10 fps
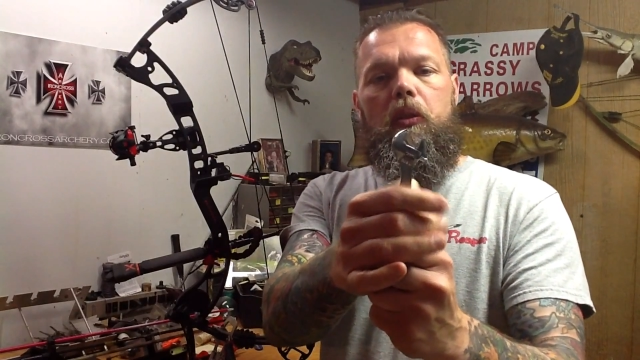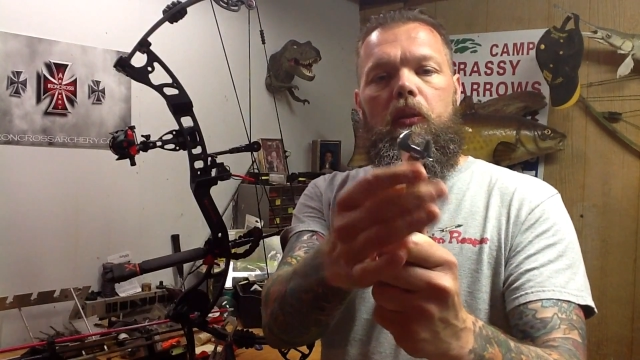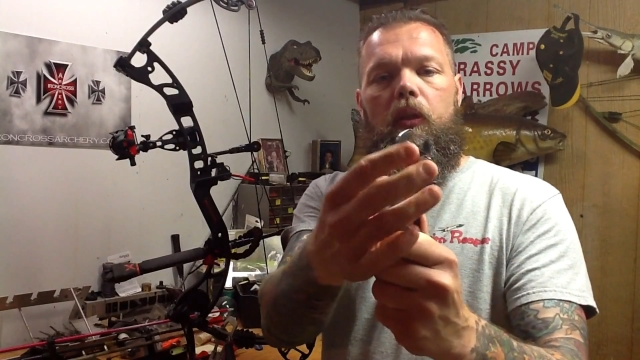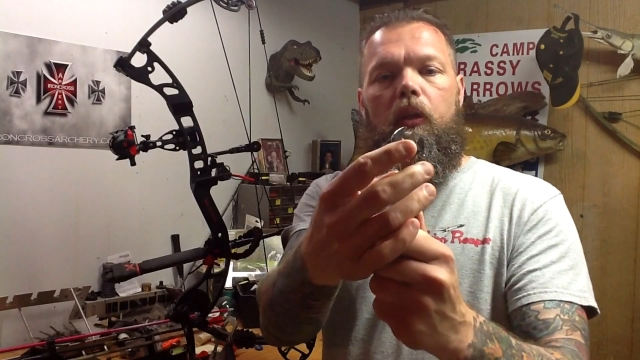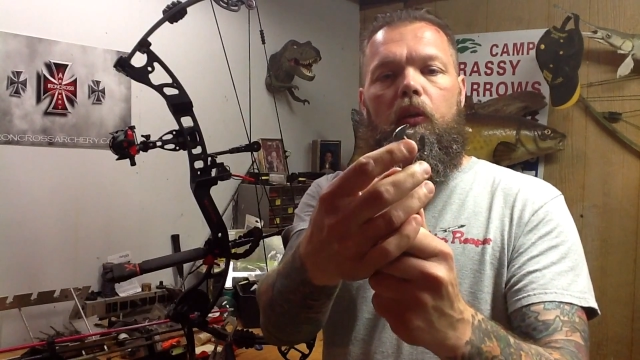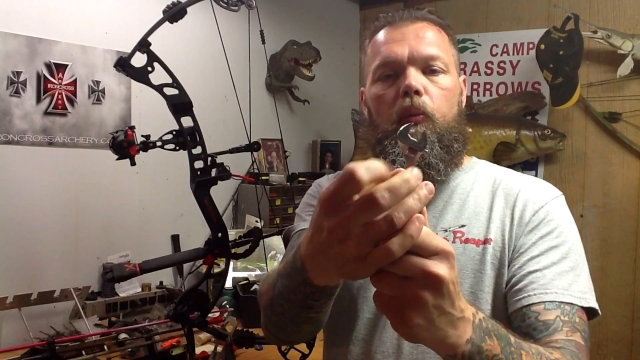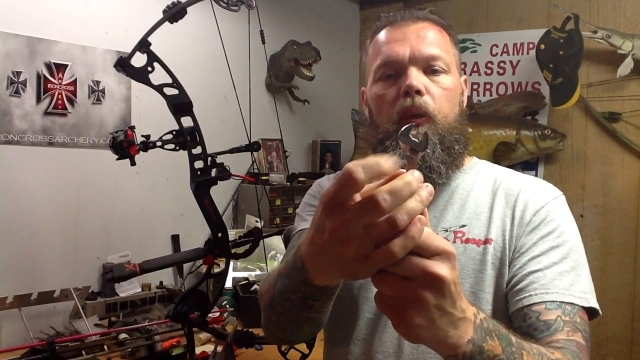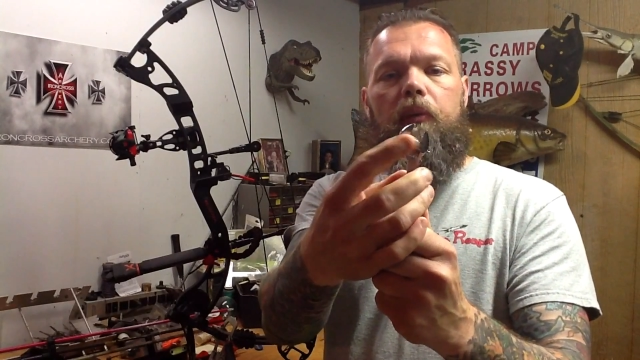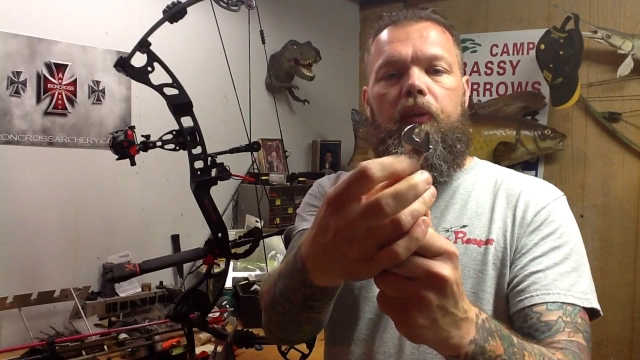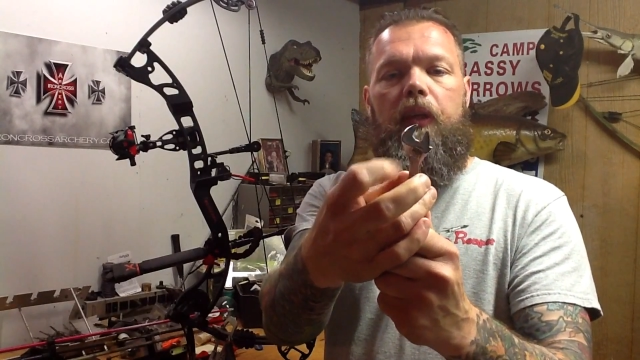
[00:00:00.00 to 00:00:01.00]
You know,
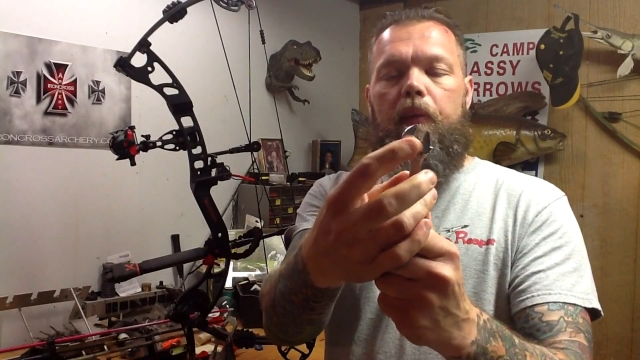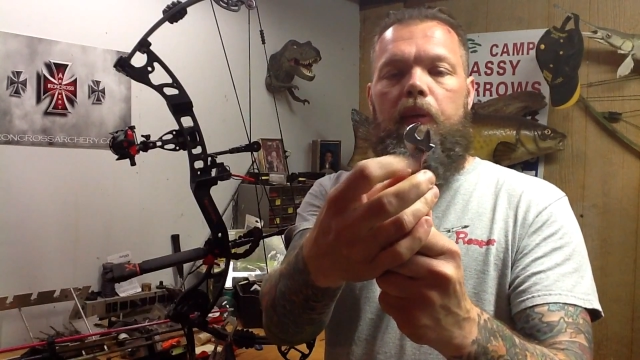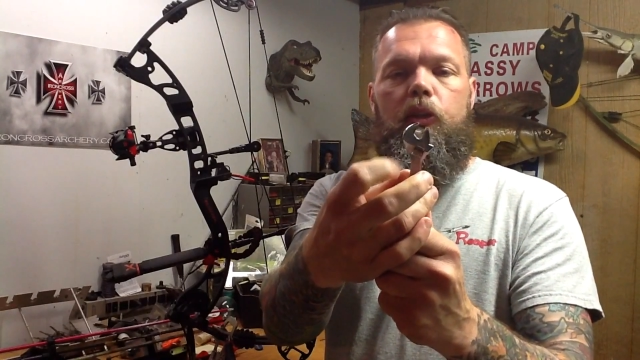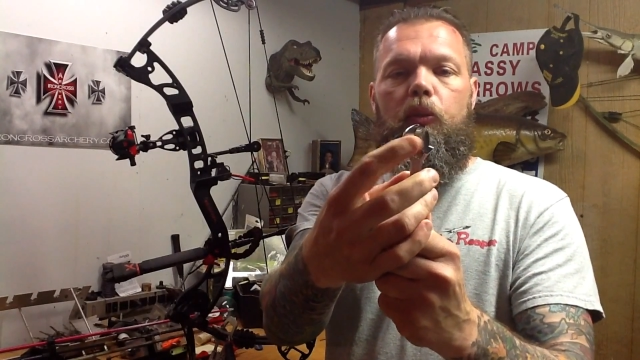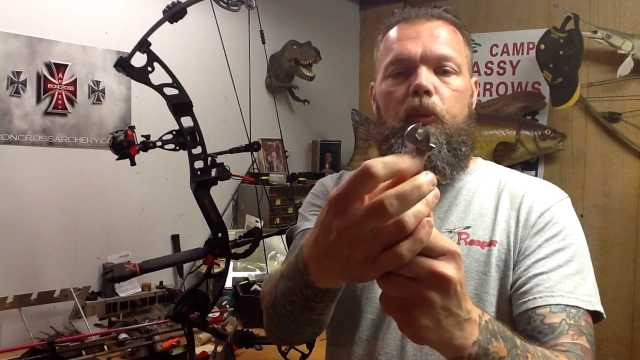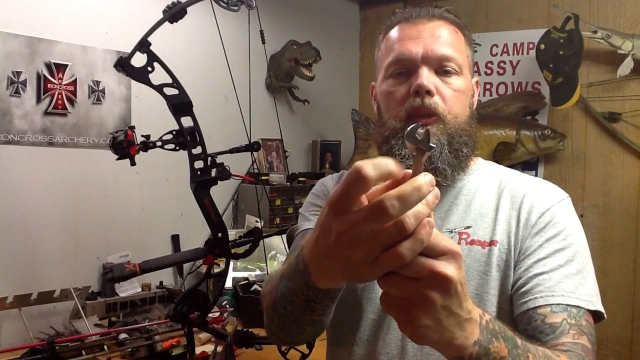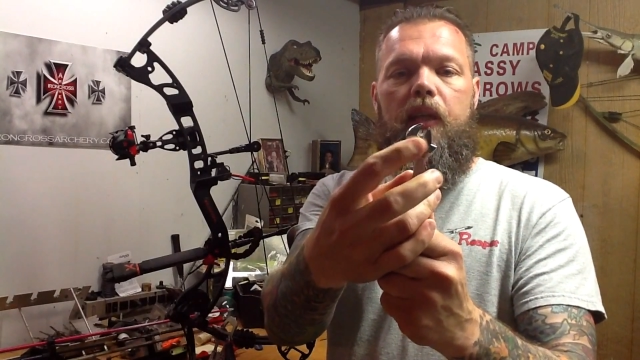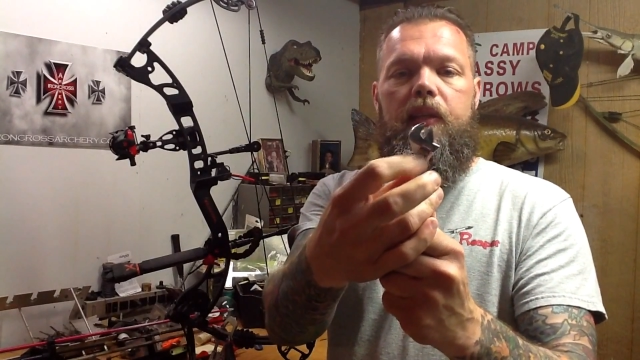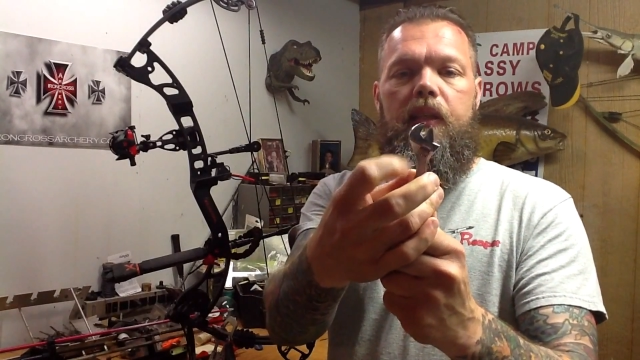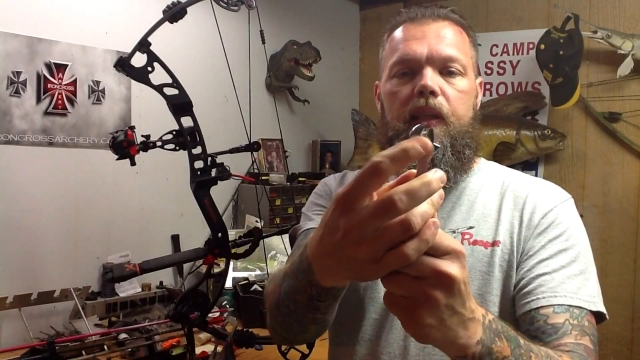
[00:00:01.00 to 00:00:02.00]
whatever. I'm not sure what
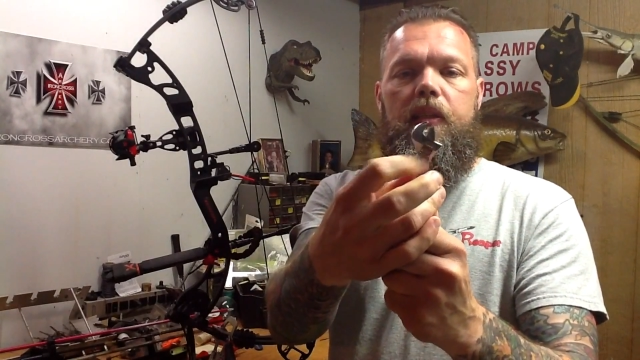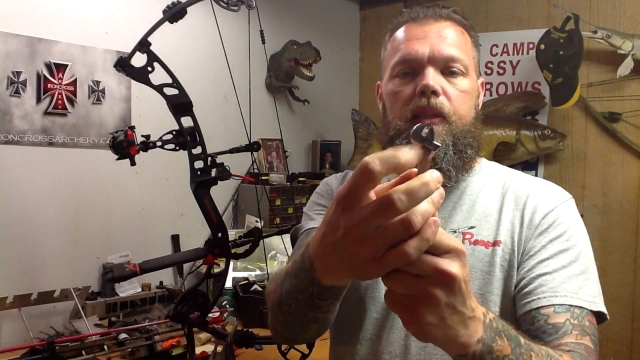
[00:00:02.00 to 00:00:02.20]
size that is.